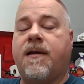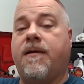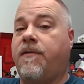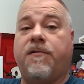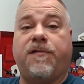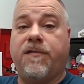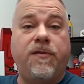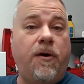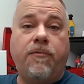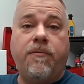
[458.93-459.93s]
There's
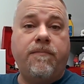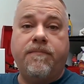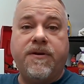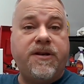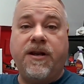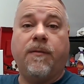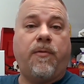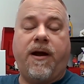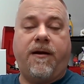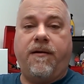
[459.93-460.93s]
no deal
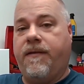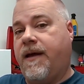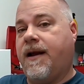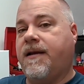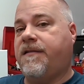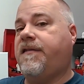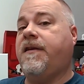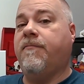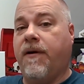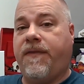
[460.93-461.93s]
breaker that I can see
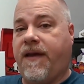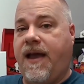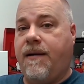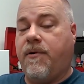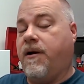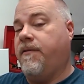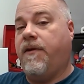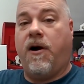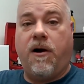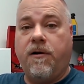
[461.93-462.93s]
with the camera. The
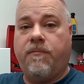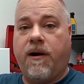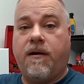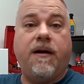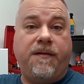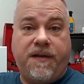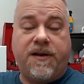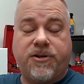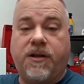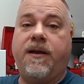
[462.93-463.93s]
hardware is
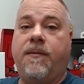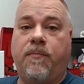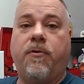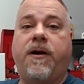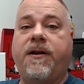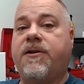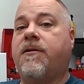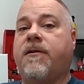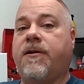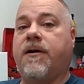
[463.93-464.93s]
actually pretty
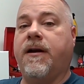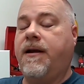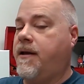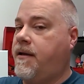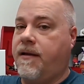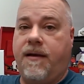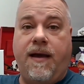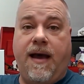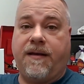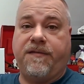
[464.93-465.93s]
darn good.
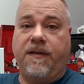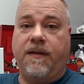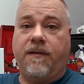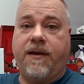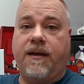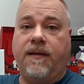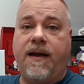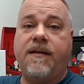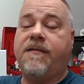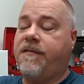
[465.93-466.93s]
Excellent looking
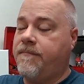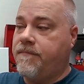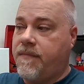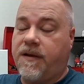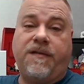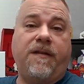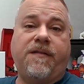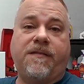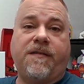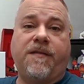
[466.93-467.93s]
lens, says
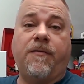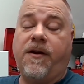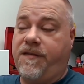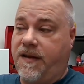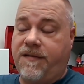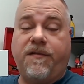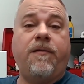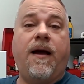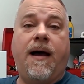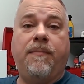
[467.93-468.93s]
it's a Sony sensor,
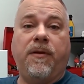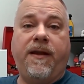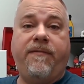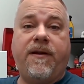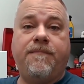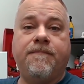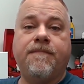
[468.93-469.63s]
I believe it.